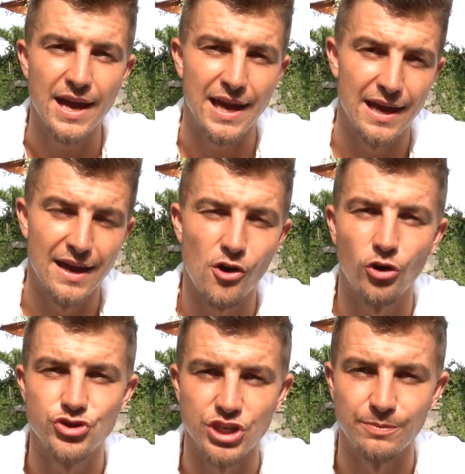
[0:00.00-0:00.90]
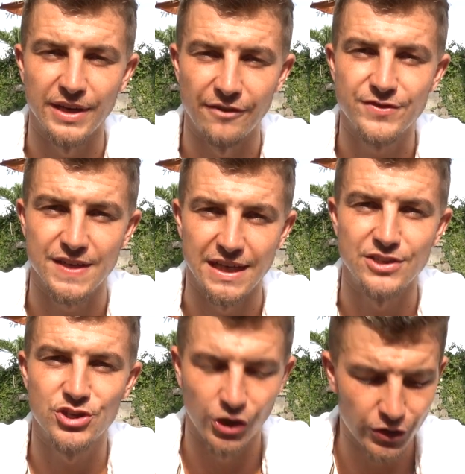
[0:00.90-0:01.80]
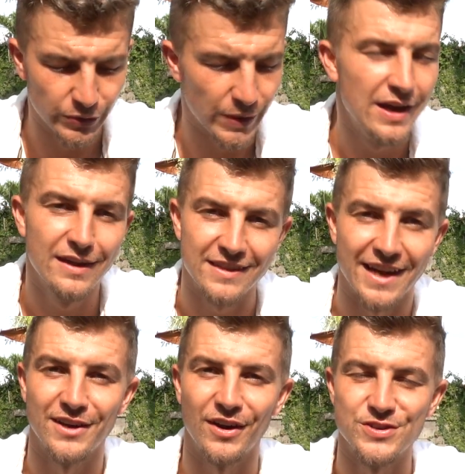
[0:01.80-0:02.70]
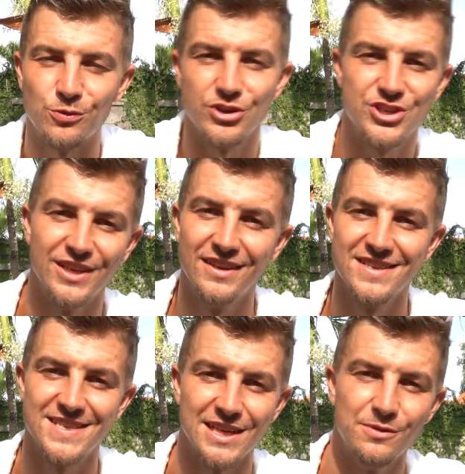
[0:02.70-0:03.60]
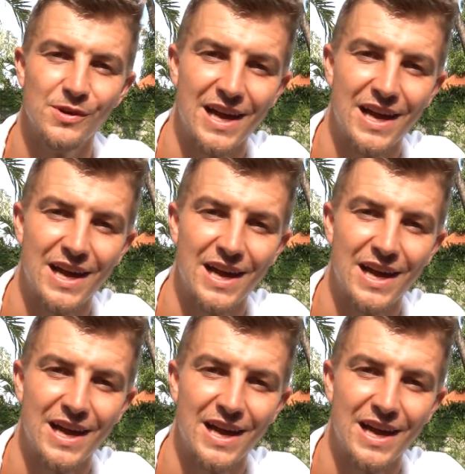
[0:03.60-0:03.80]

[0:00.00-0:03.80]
here on GBFC 2. Thank you guys for watching. See you all